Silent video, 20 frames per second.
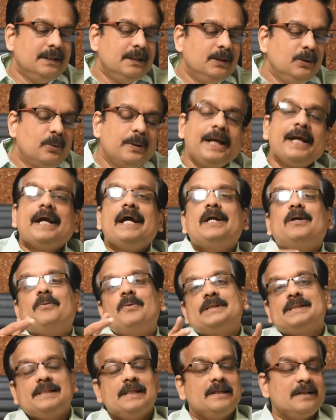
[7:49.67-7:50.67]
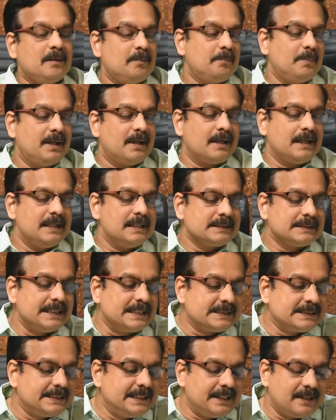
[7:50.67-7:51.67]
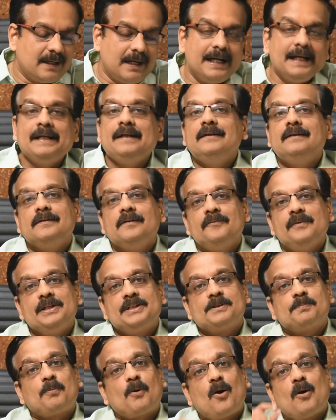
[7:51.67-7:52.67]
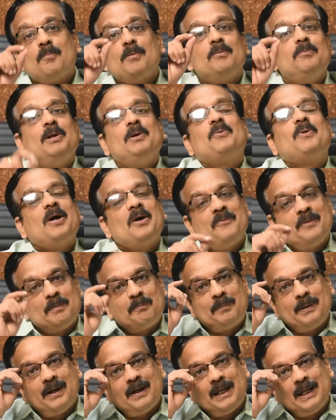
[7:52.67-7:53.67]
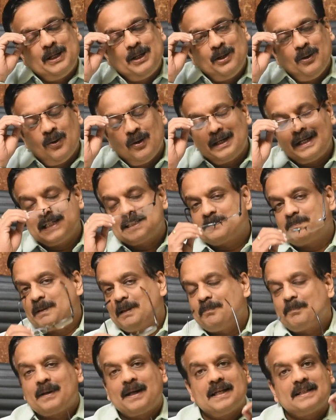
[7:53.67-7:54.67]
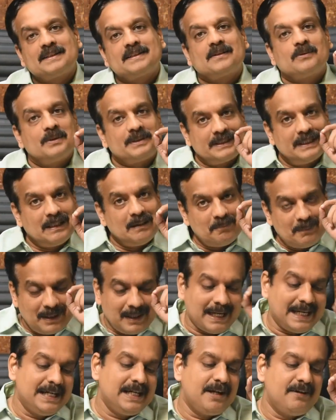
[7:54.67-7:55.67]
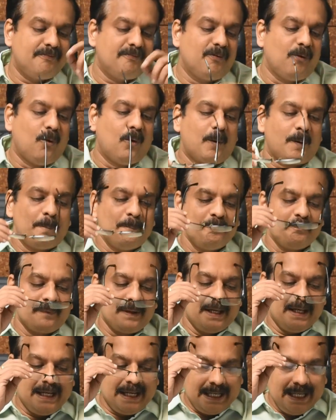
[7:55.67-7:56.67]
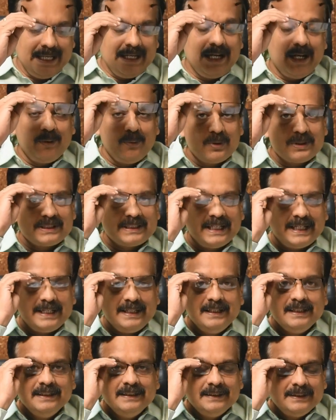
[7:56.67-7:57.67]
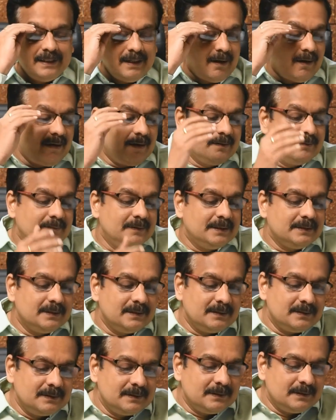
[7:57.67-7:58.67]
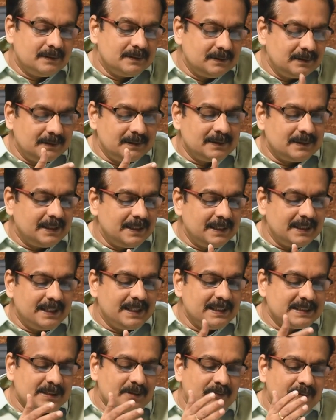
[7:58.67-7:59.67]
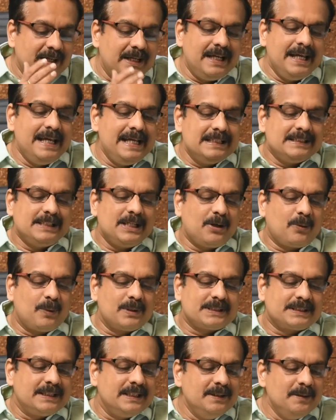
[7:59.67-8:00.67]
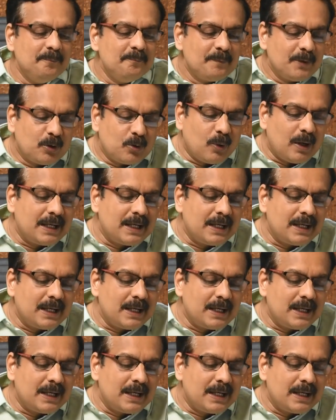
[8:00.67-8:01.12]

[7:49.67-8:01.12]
Looking at question number 69, which probably would have appeared in your test paper as question number 94. Again, I would say it's a very easy question to